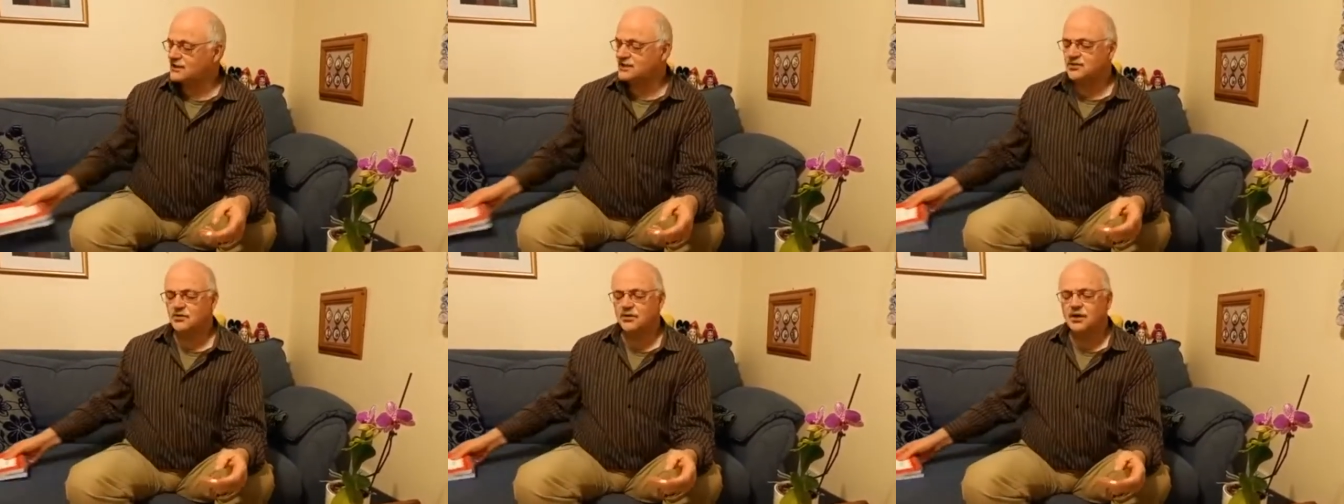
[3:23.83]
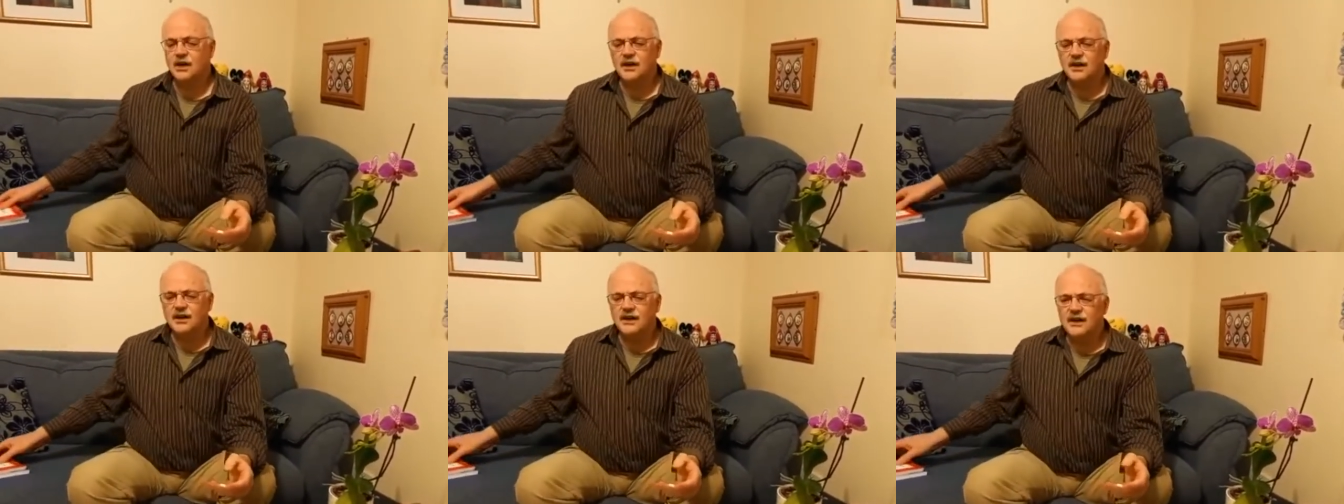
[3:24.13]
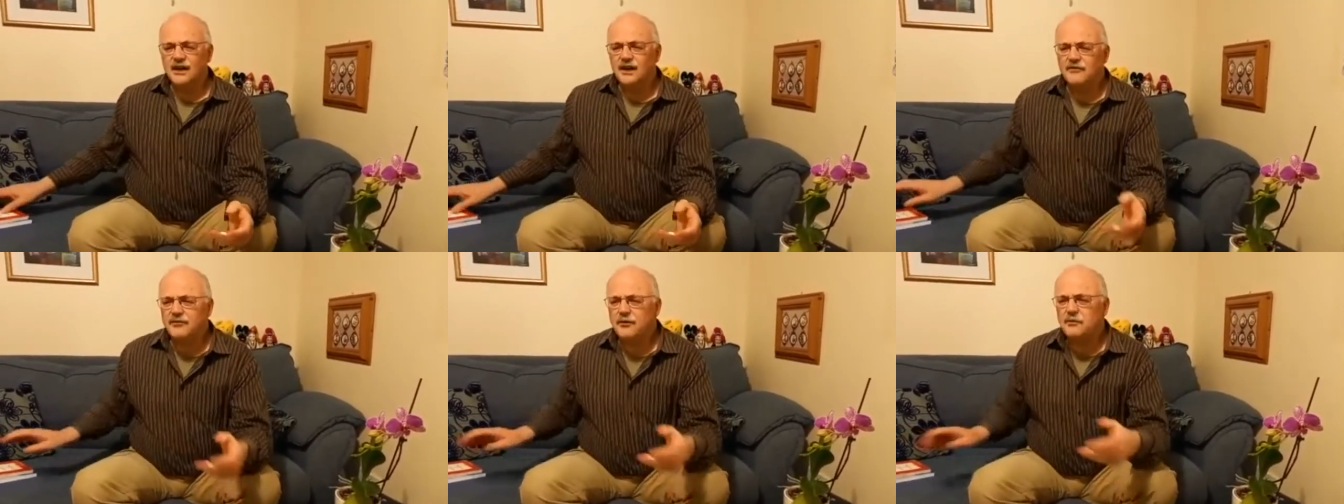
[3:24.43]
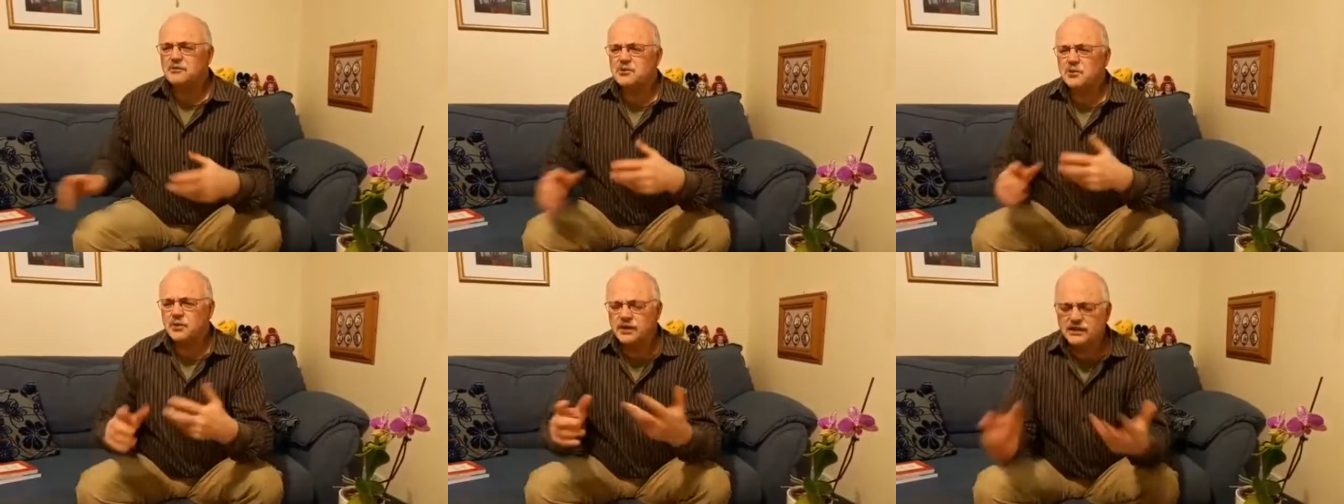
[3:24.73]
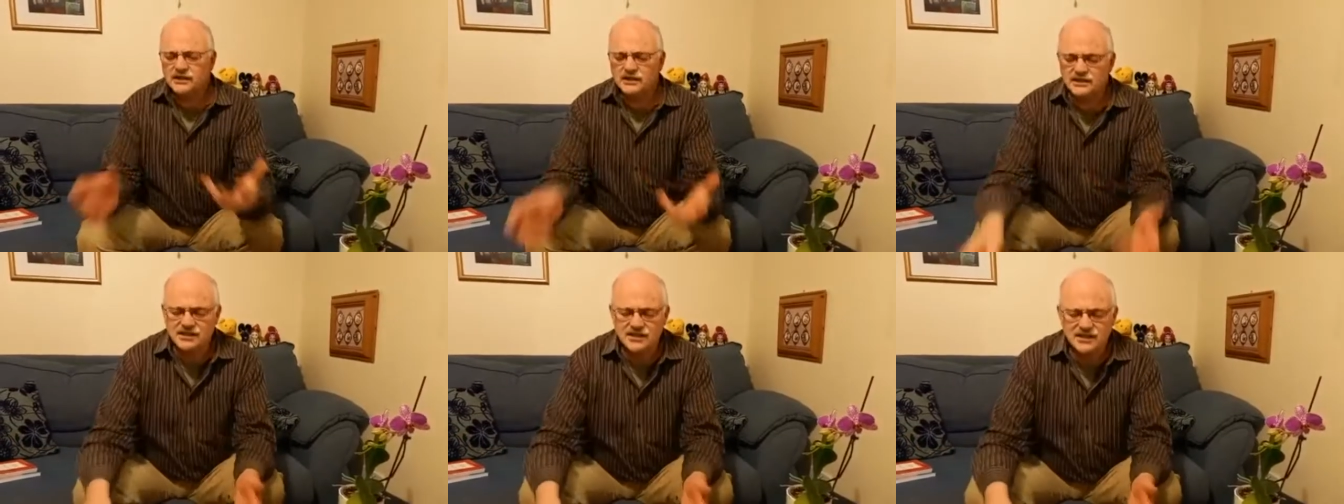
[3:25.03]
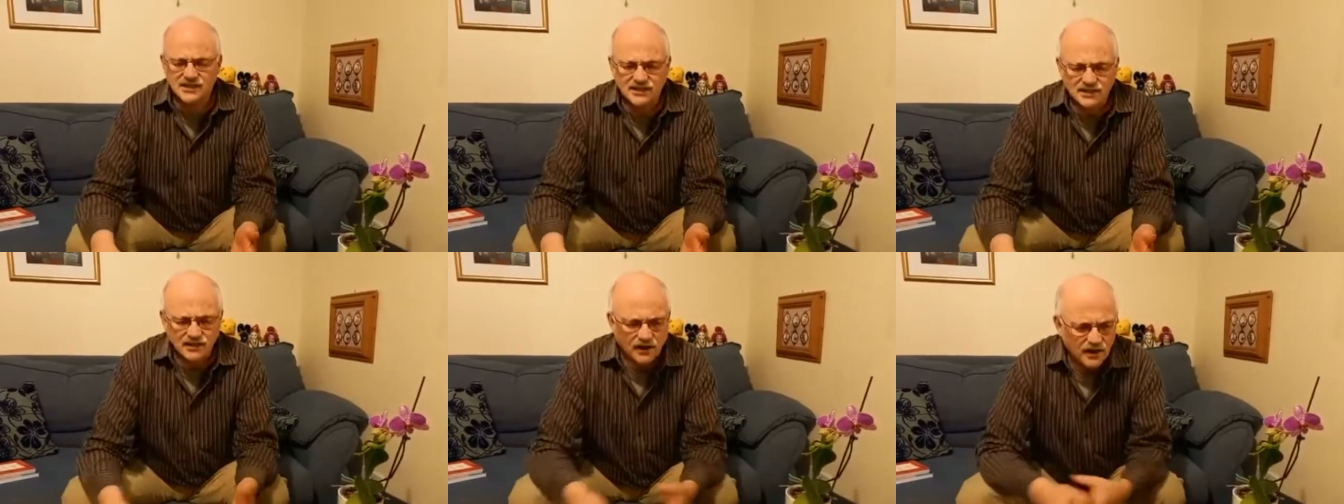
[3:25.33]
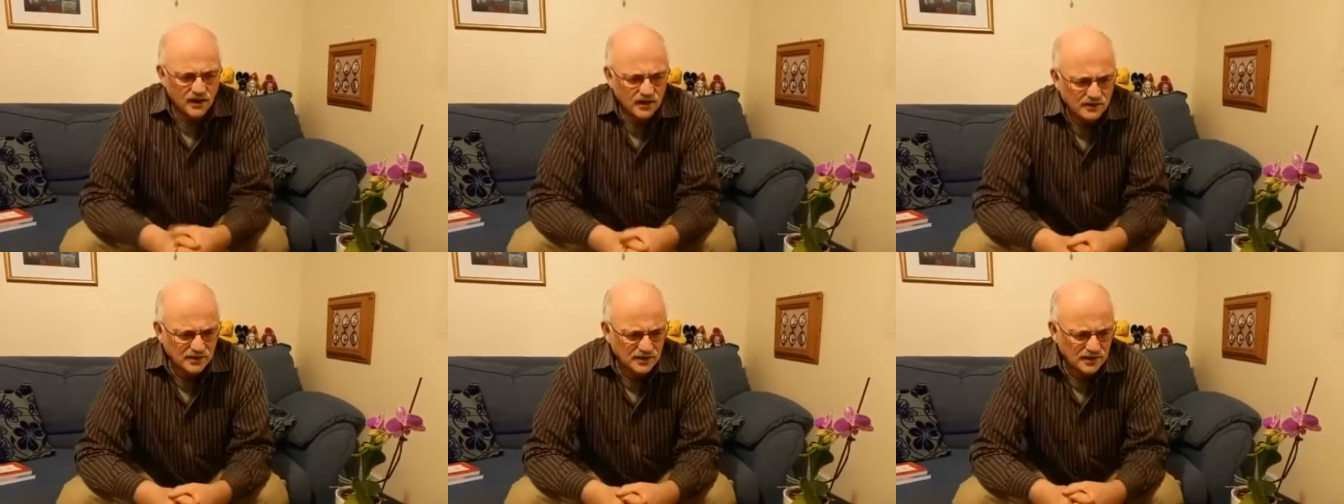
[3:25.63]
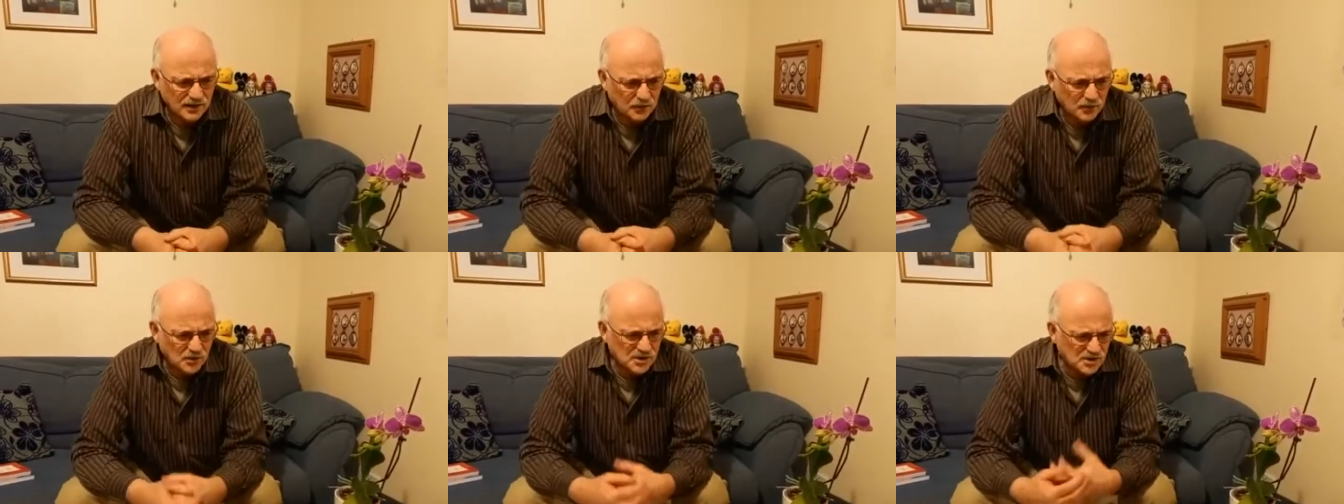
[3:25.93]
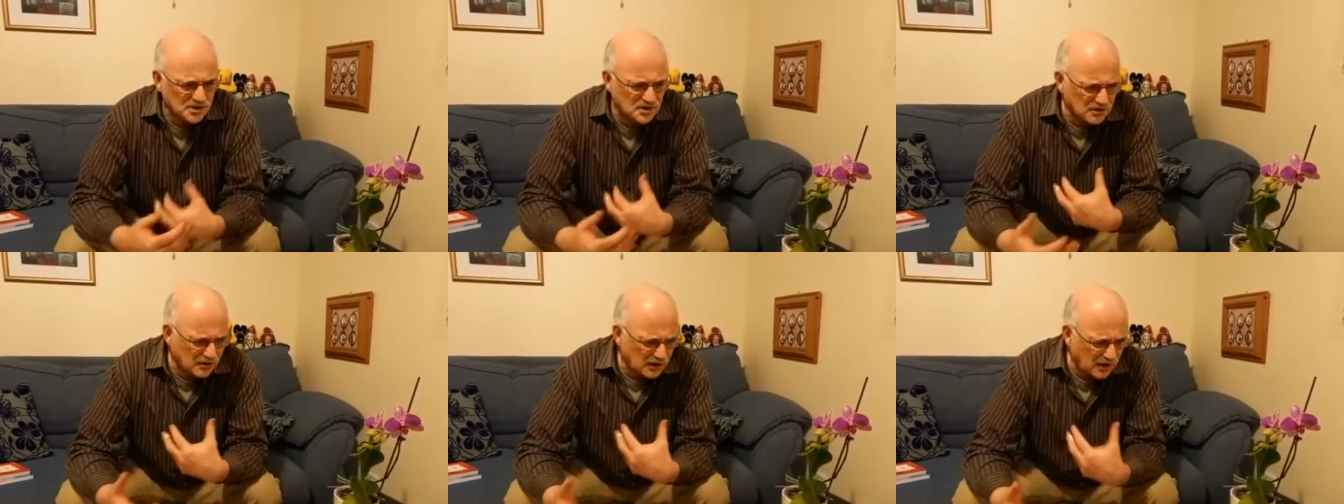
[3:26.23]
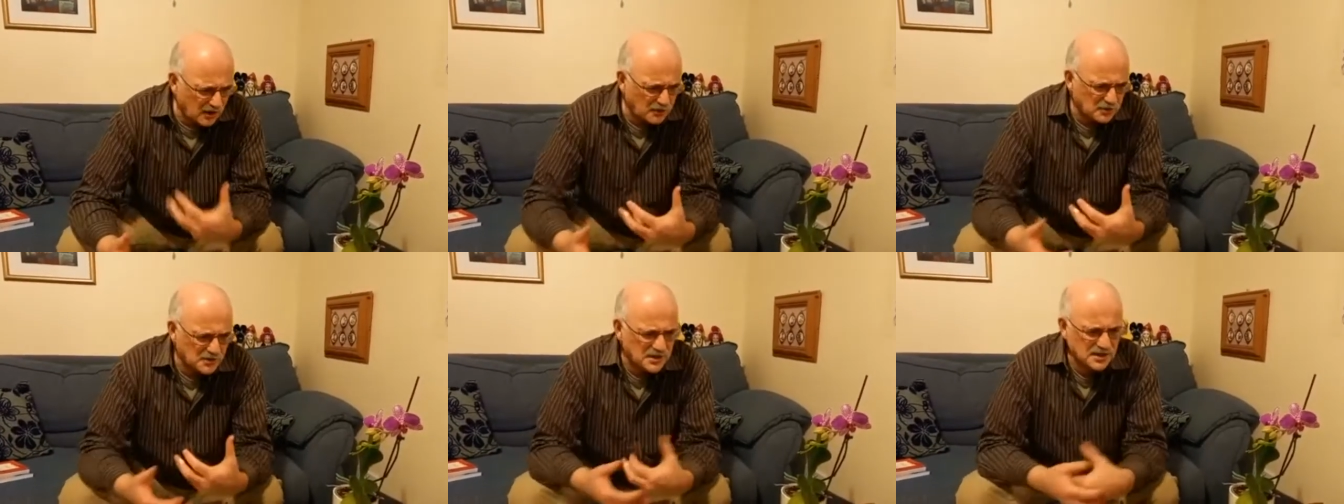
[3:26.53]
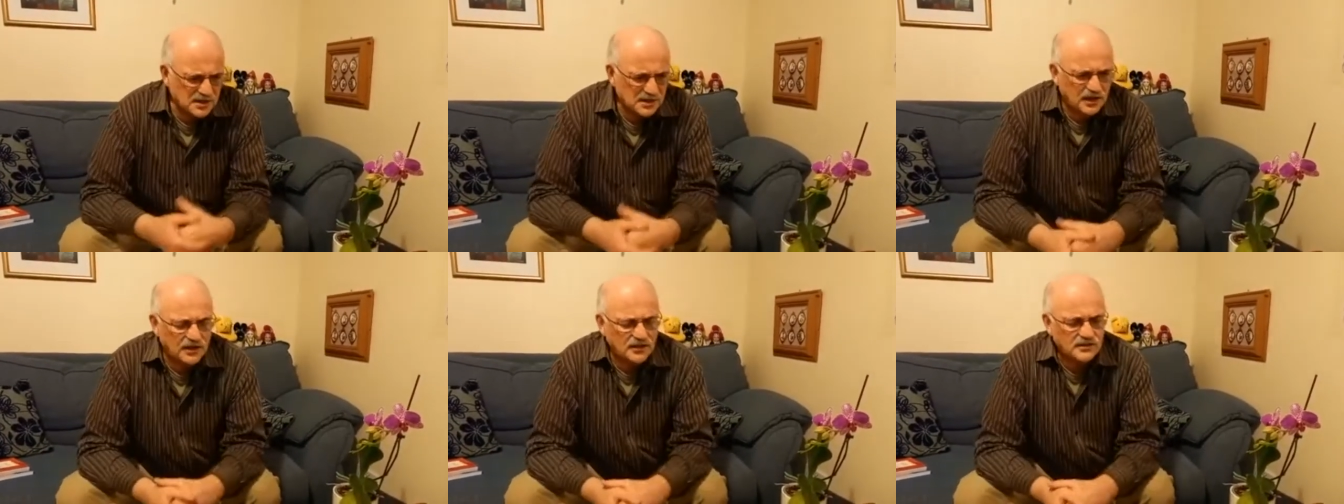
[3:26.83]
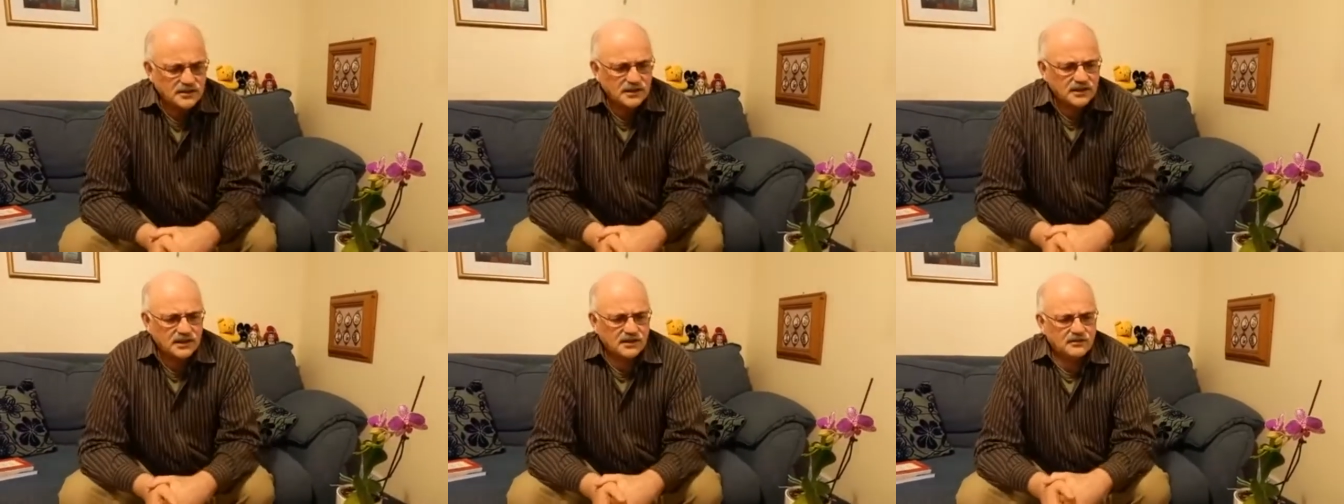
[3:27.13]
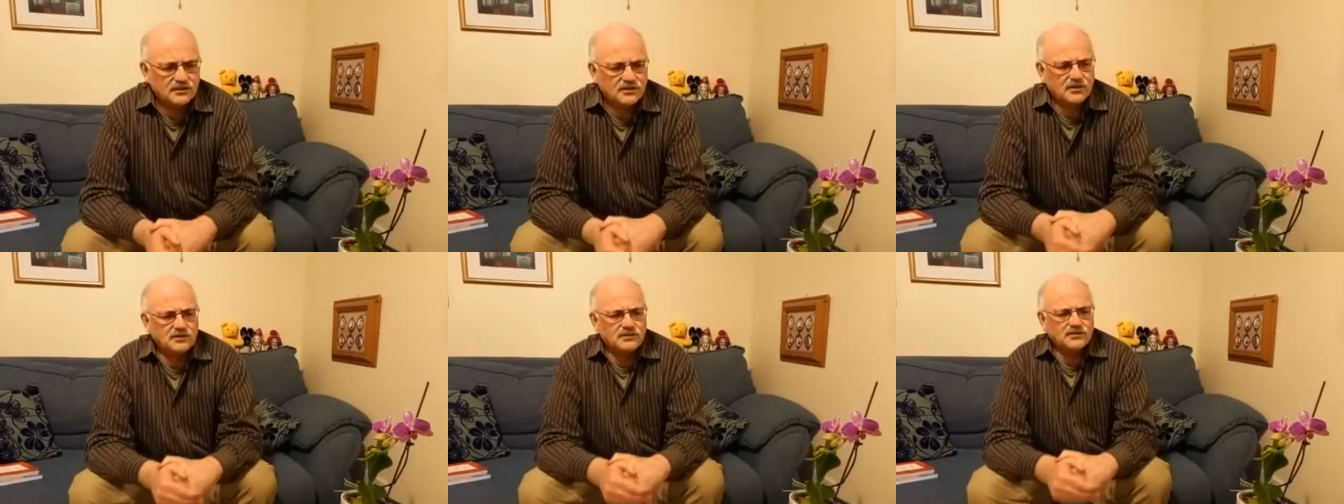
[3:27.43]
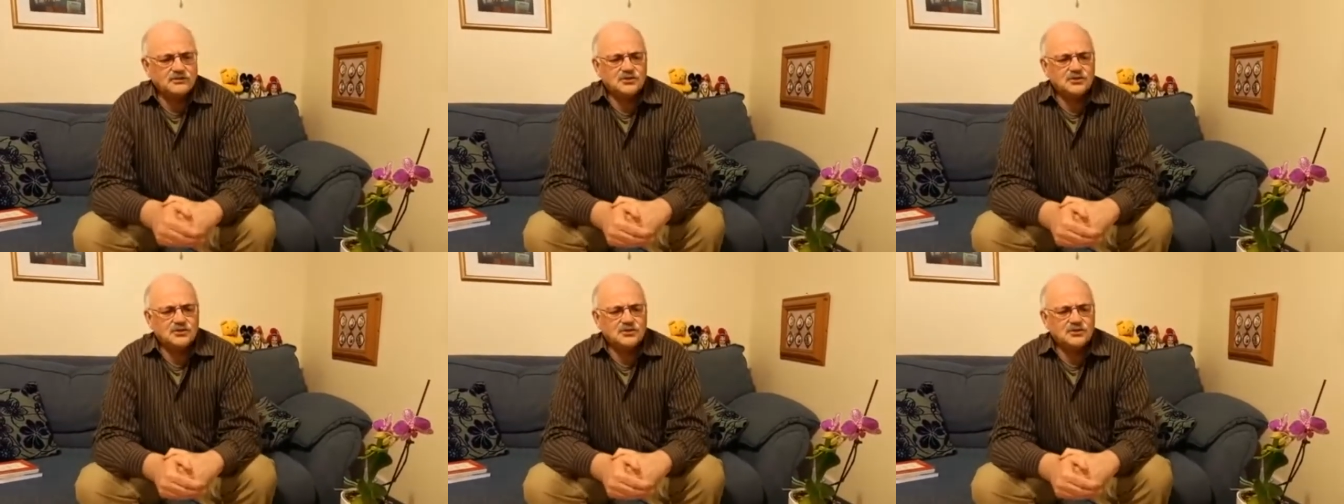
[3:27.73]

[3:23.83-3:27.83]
So, if I was wanting to start and I wasn't sure how I was starting and not